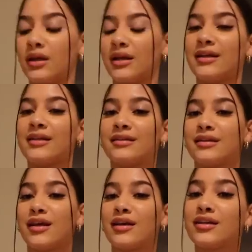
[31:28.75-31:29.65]
It's
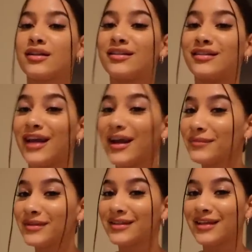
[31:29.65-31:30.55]
a
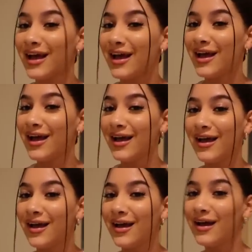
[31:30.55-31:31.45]
gym
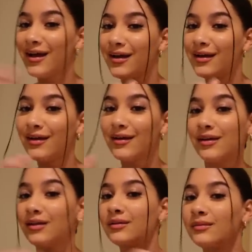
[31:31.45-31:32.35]
time.
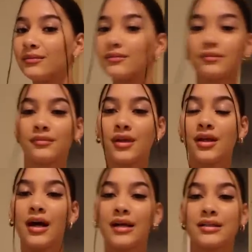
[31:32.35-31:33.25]

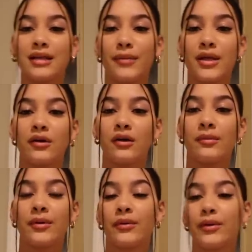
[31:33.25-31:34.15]
I just had my yoga
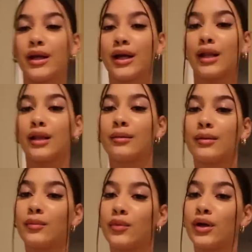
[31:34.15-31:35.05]
roll and I got a little bit
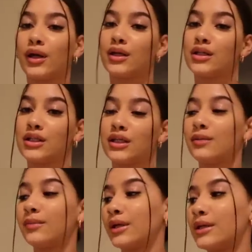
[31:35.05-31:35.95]
of more energy,
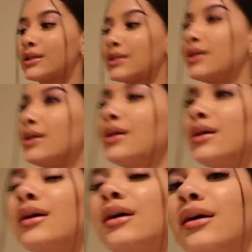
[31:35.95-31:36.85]
but
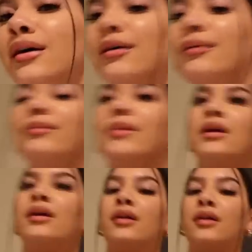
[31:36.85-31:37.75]

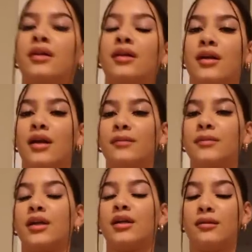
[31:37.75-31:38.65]
I'm
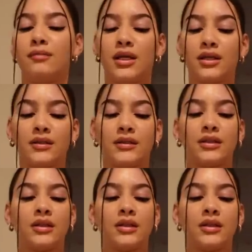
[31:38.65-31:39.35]
gonna mix